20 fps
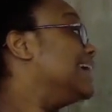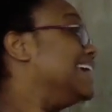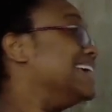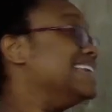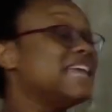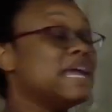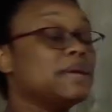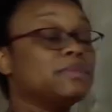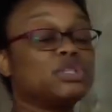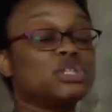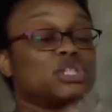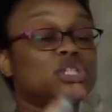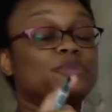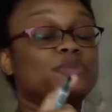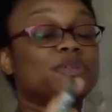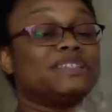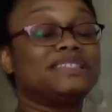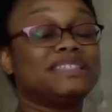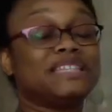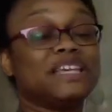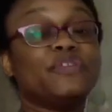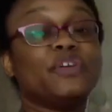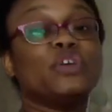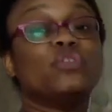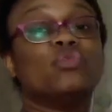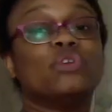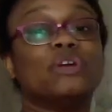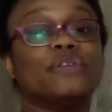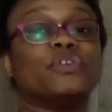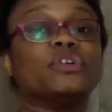It names a specific
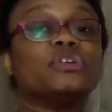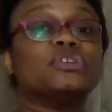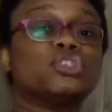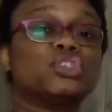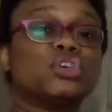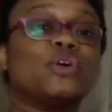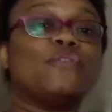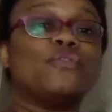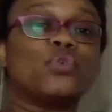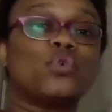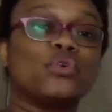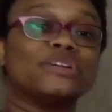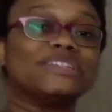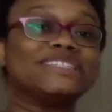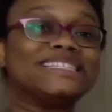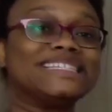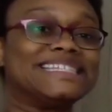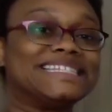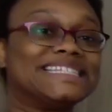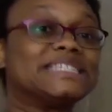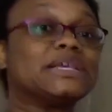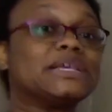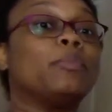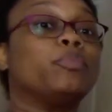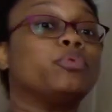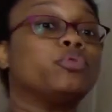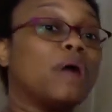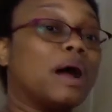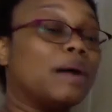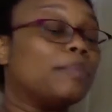river, so of course this is a
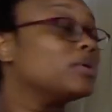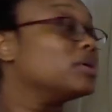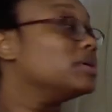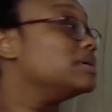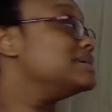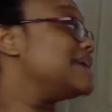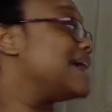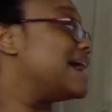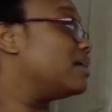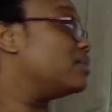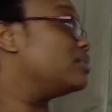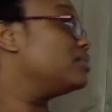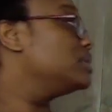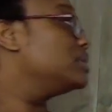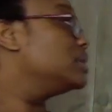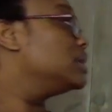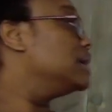proper noun.